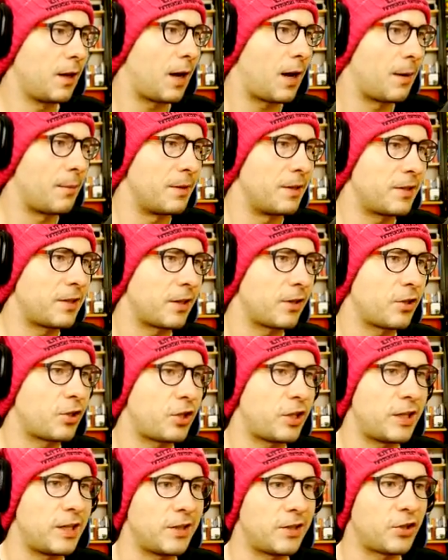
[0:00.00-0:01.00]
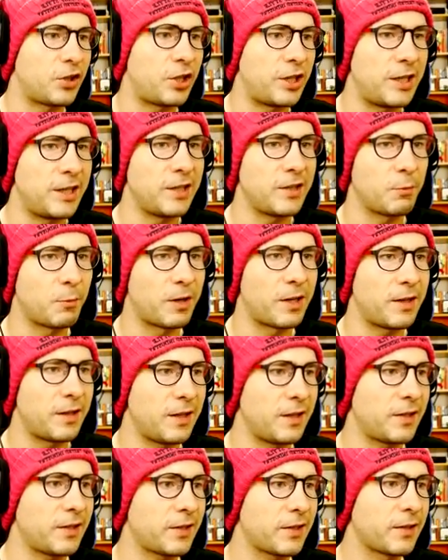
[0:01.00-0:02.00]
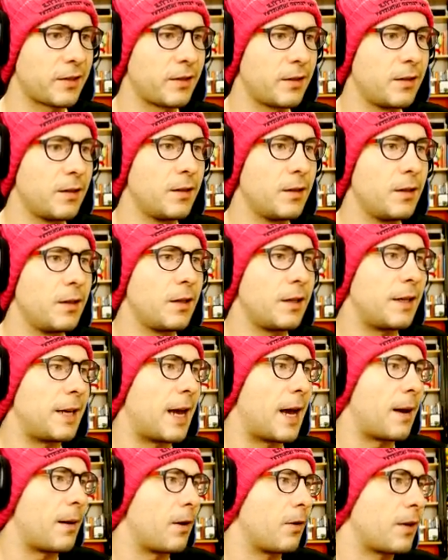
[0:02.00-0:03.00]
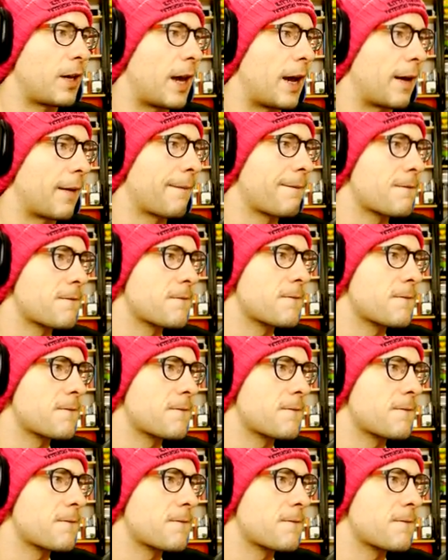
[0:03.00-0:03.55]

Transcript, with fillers: Um, is there cheese? Cheese? One of these? Yeah. Okay.